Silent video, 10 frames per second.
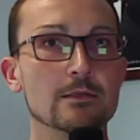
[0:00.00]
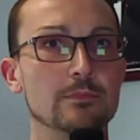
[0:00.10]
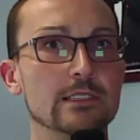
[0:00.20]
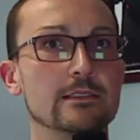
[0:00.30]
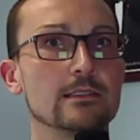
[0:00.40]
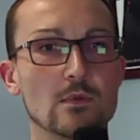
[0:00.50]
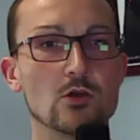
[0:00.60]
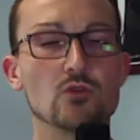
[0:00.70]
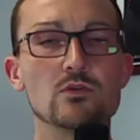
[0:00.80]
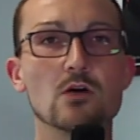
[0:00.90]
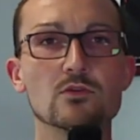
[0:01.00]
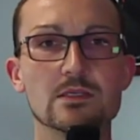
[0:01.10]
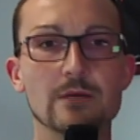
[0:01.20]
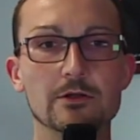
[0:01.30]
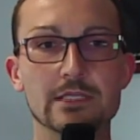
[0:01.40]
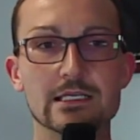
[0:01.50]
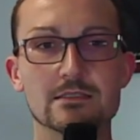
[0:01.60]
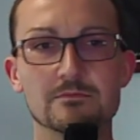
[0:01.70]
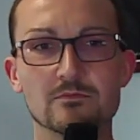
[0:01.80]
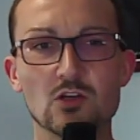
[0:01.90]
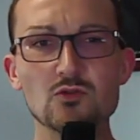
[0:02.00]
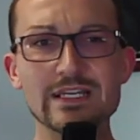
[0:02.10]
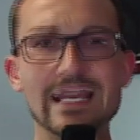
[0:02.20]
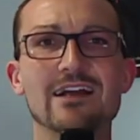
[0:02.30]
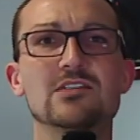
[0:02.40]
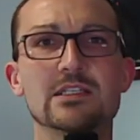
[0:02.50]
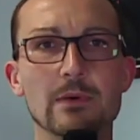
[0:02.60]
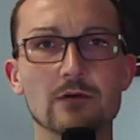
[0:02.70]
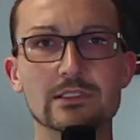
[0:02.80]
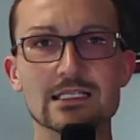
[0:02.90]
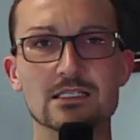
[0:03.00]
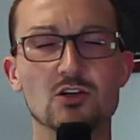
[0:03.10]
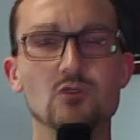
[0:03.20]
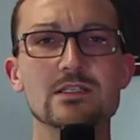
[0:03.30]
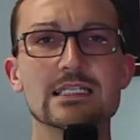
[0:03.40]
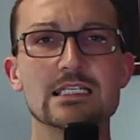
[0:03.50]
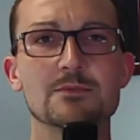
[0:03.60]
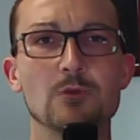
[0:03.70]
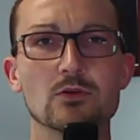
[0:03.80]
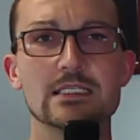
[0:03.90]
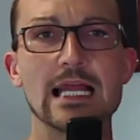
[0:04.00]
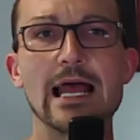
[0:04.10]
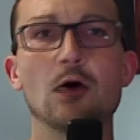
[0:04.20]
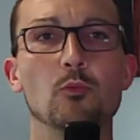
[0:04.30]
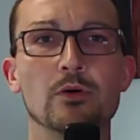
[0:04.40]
But Who knows about this? Who cares about this? Who is this supposed to help?